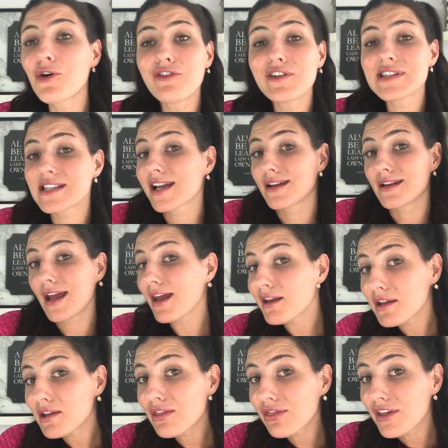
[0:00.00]
I don't know if it's a
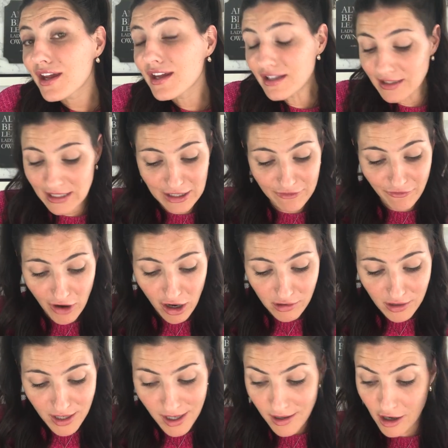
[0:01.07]
Canadian thing,
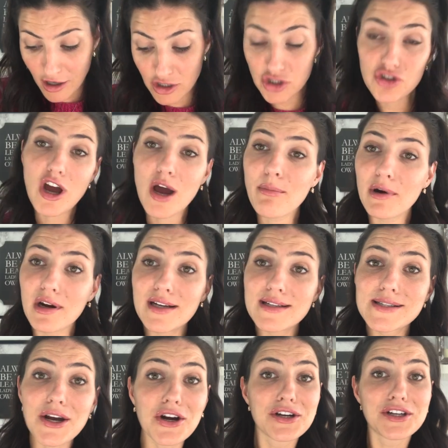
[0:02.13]
if our uh, our
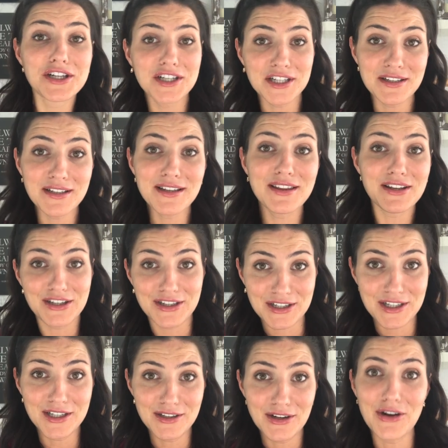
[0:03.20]
strawberries are good
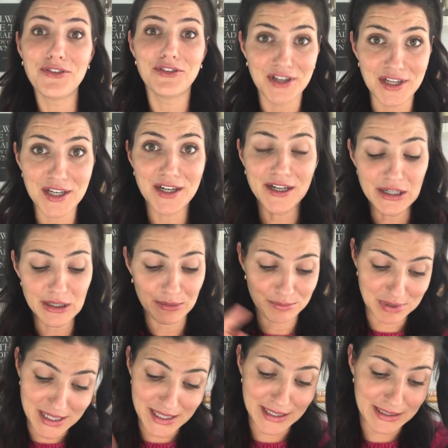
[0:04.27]
in the hood over
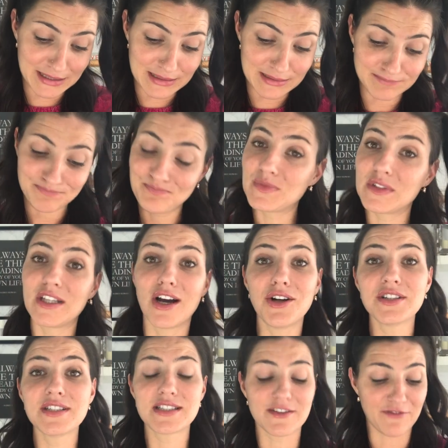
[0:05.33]
here, but
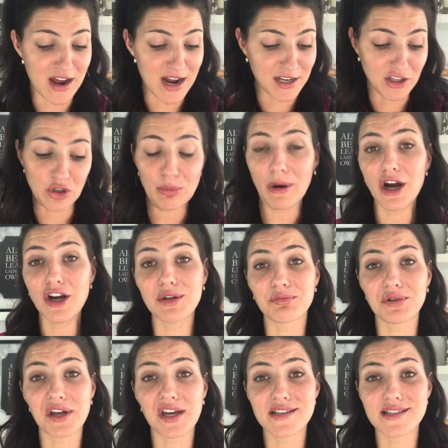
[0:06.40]
y'all need to find a
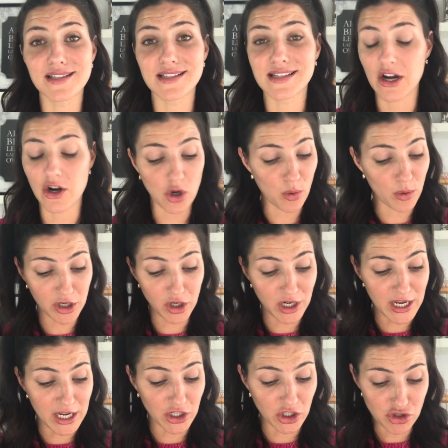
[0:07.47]
new marketplace because I don't
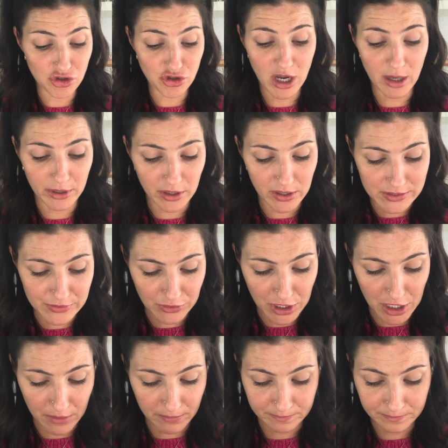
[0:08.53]
know where you're getting your
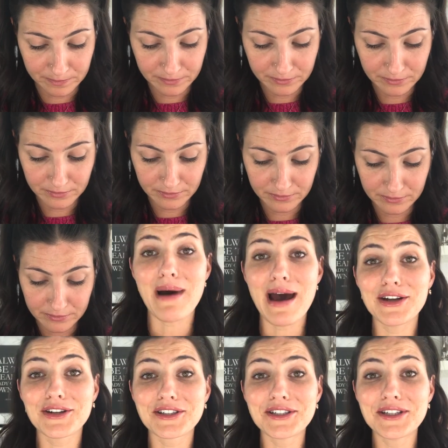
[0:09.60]
strawberries from.
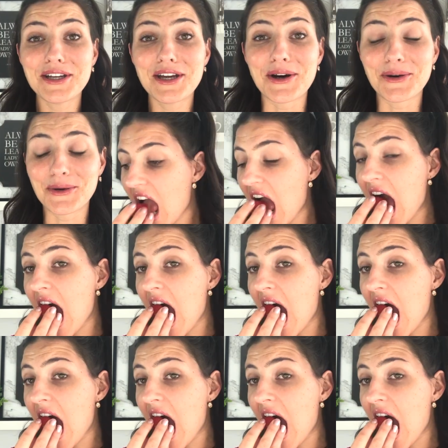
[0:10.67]
Mine are good to go.